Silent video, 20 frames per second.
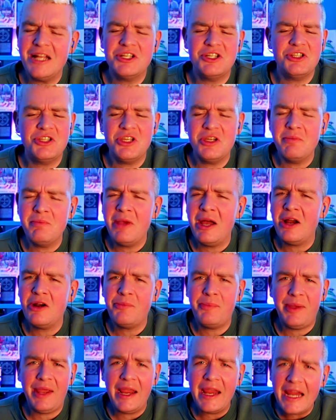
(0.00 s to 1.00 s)
the amount of
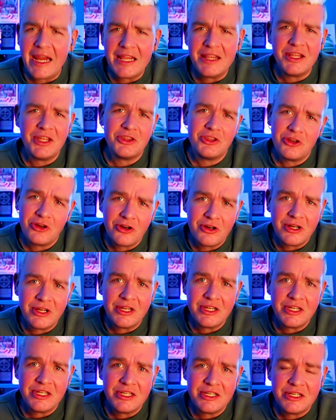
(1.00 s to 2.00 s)
pain that they're
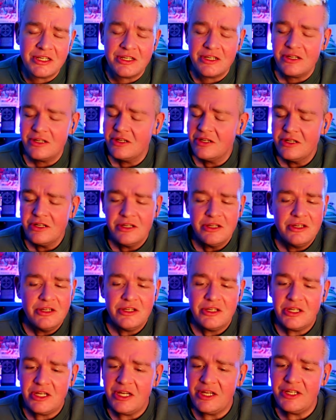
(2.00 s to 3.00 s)
in,
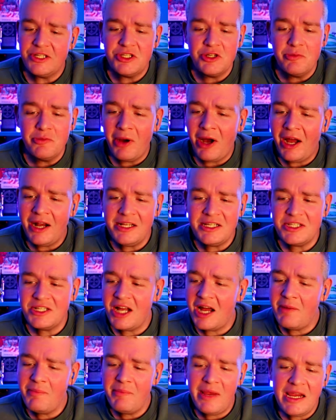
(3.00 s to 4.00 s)
because your body's
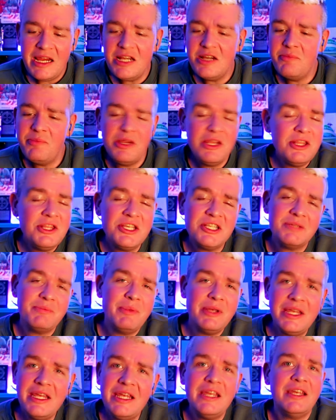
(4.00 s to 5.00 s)
not made to be this
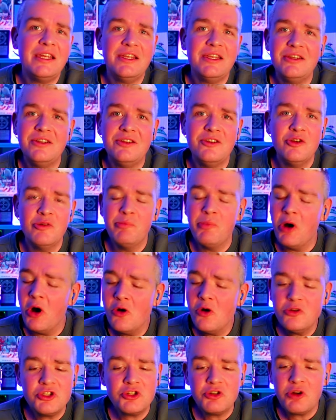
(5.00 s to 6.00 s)
big. Your bone
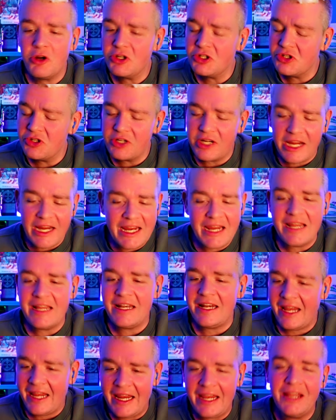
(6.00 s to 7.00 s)
structure can't
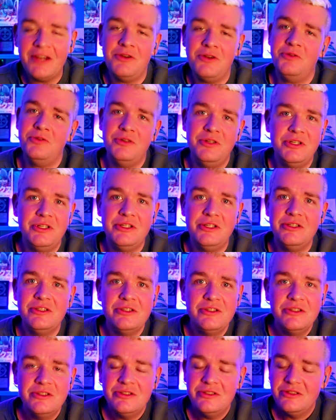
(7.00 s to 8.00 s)
handle it,
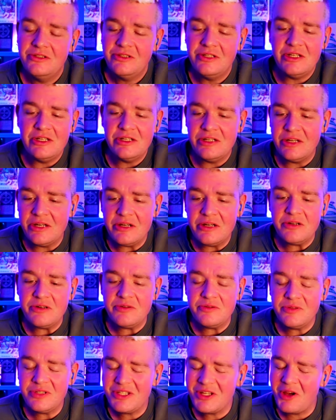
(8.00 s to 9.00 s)
you know?
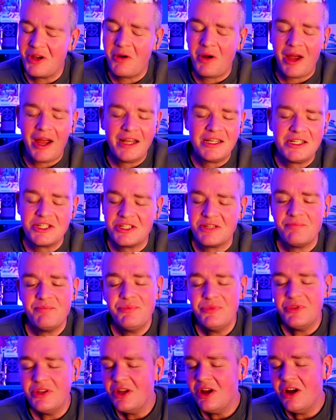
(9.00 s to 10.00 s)
So I just
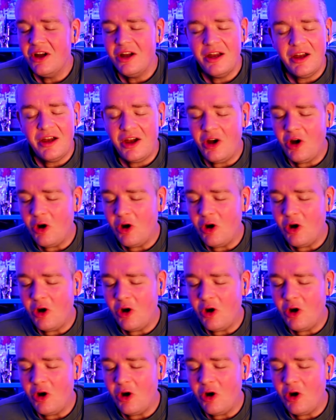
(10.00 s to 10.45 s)
hope